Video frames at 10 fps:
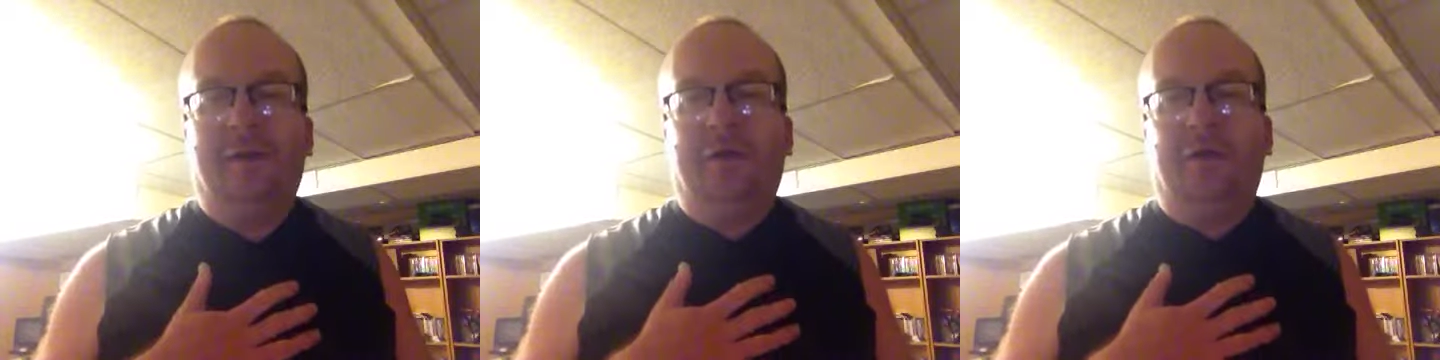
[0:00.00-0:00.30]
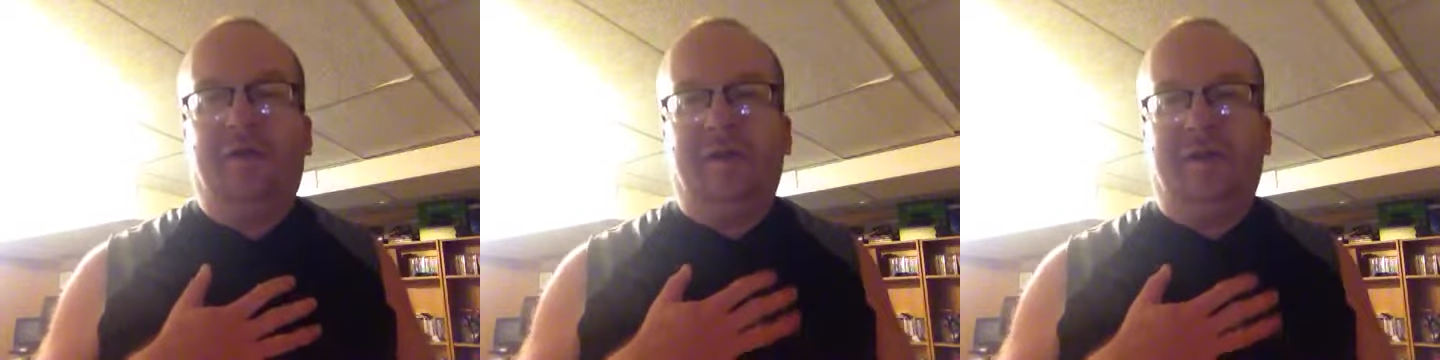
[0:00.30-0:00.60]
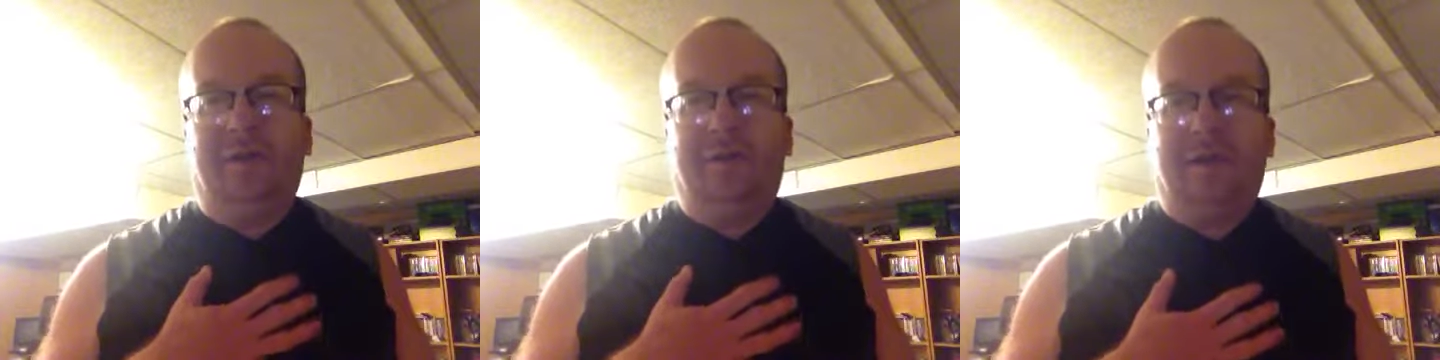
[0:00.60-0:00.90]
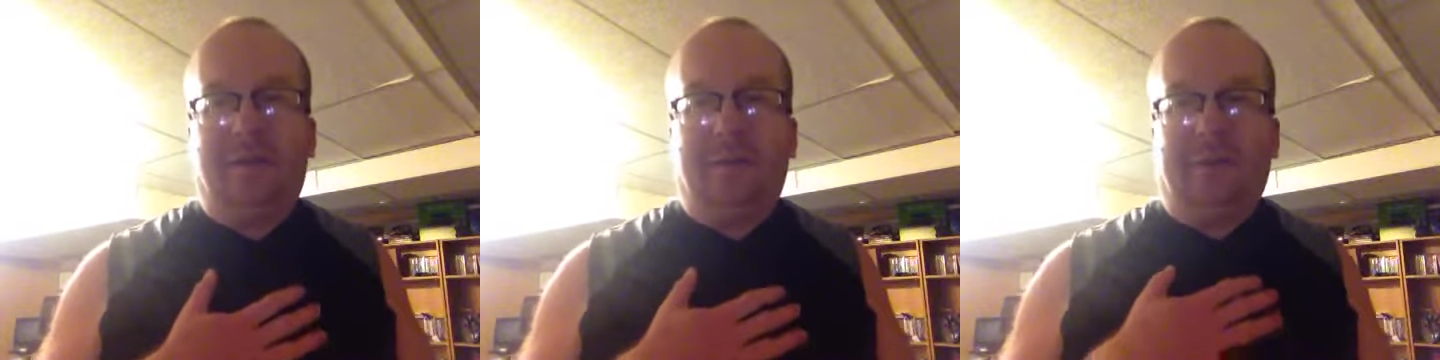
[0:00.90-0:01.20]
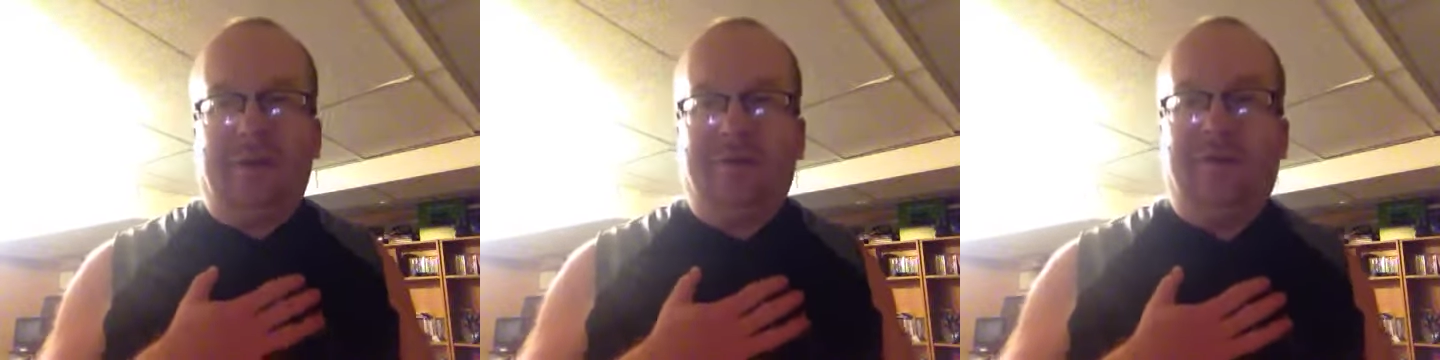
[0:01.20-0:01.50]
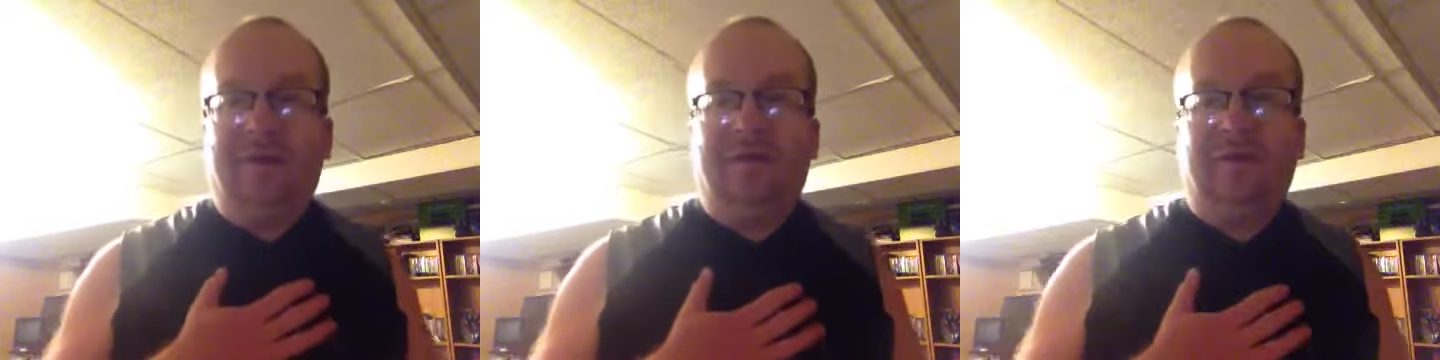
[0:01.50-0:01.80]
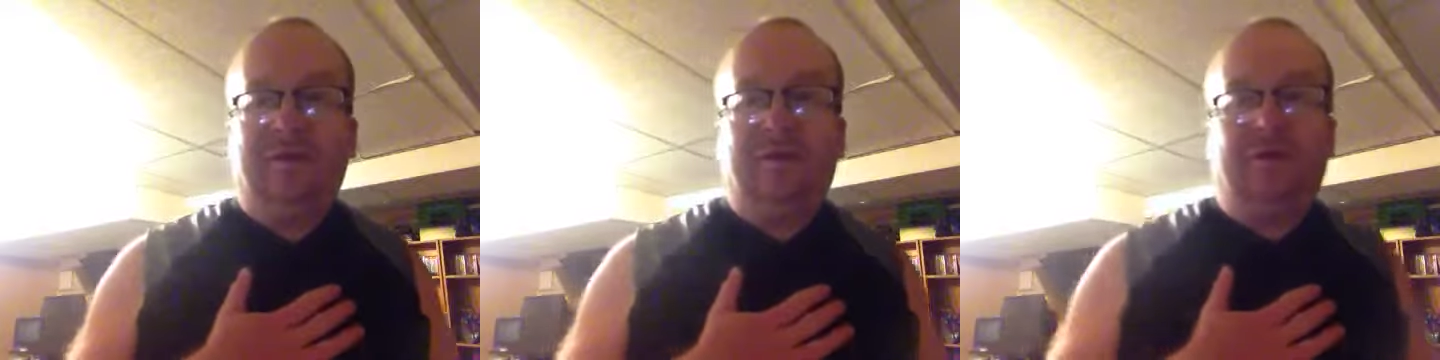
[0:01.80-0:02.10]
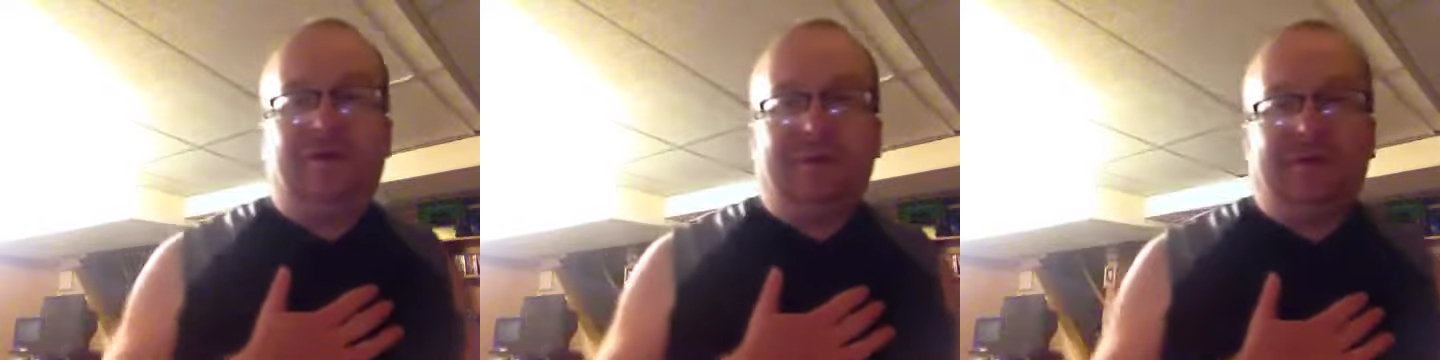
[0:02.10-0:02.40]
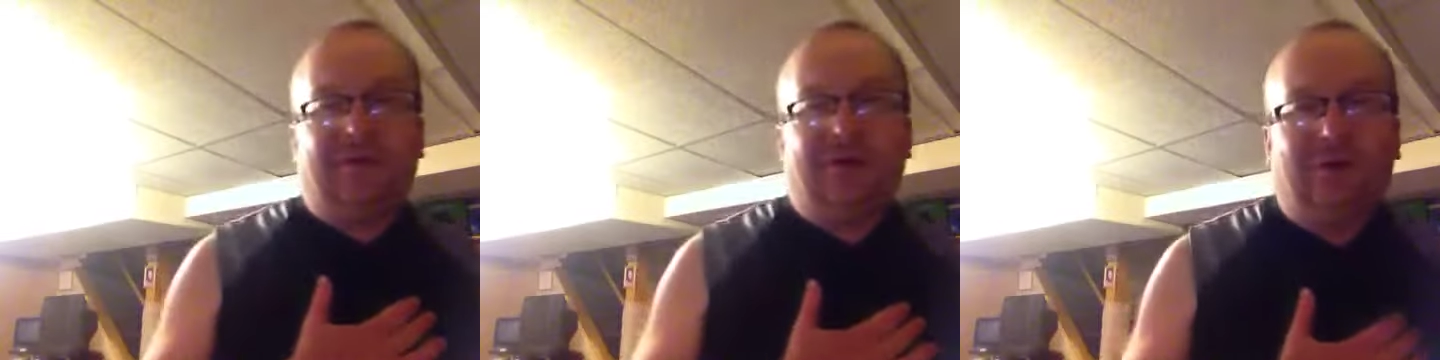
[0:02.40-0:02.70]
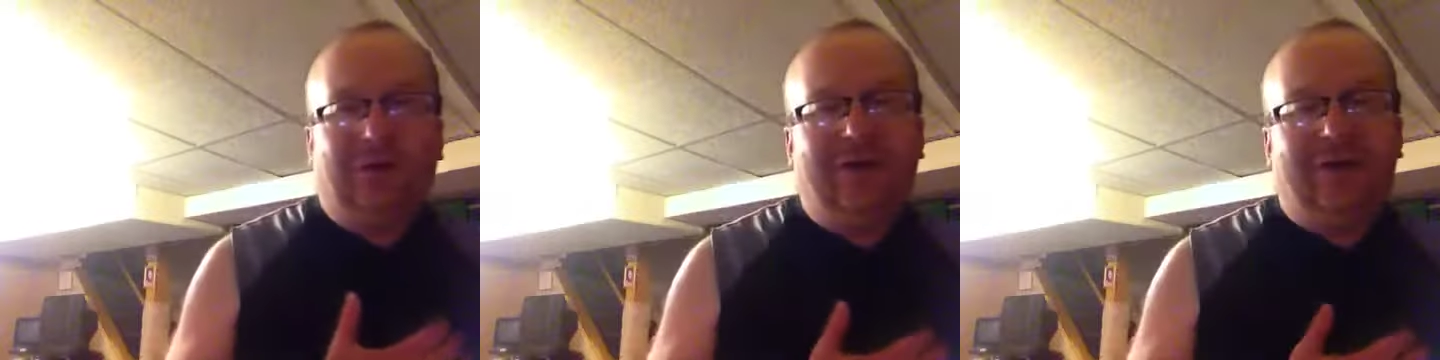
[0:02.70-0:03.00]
horsey. I think I might have catched someone's cold.